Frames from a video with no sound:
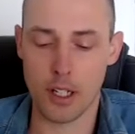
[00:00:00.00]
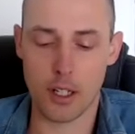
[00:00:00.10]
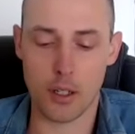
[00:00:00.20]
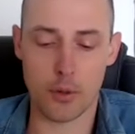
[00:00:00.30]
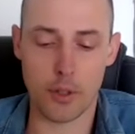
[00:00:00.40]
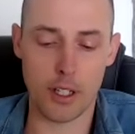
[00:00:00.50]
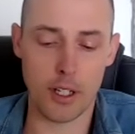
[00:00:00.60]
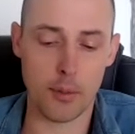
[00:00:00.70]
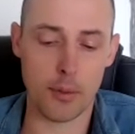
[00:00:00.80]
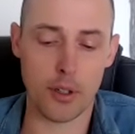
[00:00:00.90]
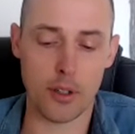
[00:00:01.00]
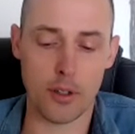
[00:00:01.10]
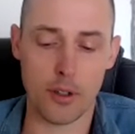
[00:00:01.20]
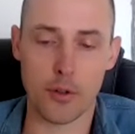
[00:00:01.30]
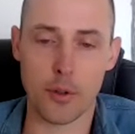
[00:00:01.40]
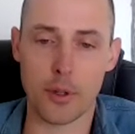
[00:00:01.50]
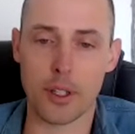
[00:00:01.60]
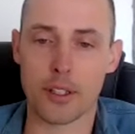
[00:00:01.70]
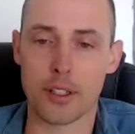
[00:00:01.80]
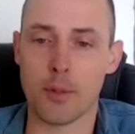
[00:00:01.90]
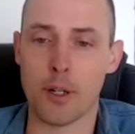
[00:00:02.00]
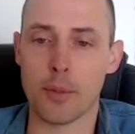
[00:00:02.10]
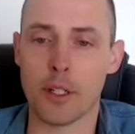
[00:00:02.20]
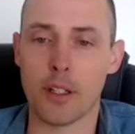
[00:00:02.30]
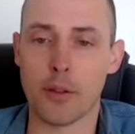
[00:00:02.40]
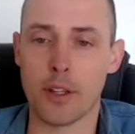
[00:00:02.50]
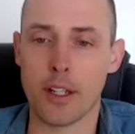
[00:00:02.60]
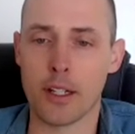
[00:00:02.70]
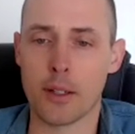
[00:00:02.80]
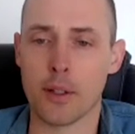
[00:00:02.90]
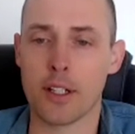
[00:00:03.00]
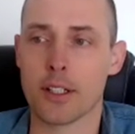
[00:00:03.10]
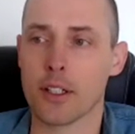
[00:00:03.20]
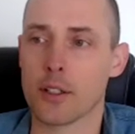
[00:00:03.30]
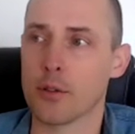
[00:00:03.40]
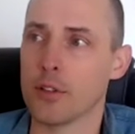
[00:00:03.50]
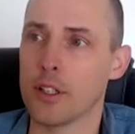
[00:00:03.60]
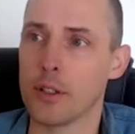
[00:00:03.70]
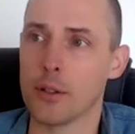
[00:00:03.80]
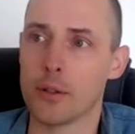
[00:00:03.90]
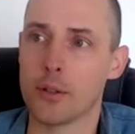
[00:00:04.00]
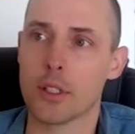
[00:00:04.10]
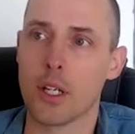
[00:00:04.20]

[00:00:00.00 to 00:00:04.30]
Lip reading: kind of reading up a few things about me here and there, or listening to videos,